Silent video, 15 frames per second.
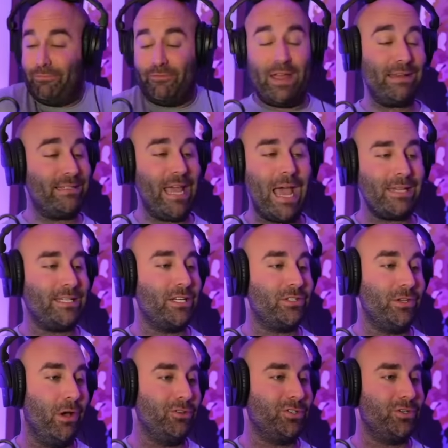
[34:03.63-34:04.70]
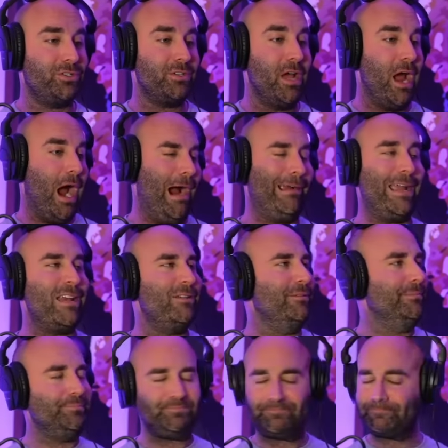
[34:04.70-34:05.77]
fantastic soldiers are getting
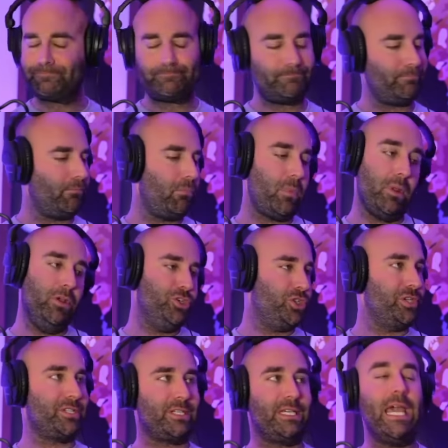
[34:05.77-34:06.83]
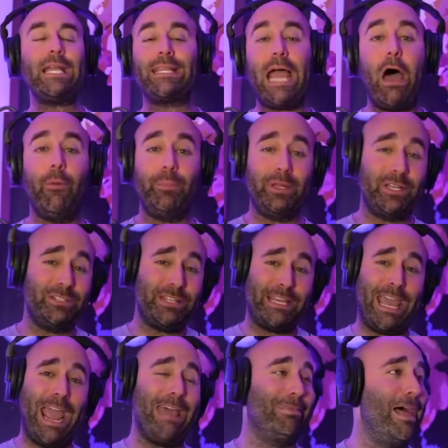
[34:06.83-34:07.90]
just kicked out because they
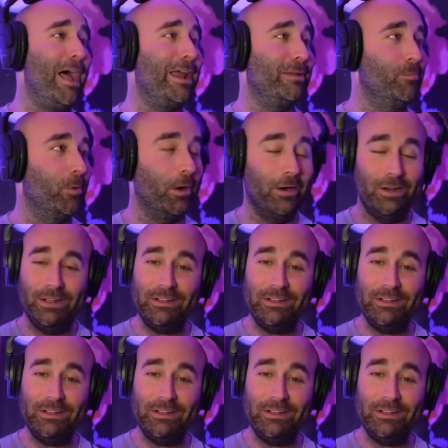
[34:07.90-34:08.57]
can't lie anymore.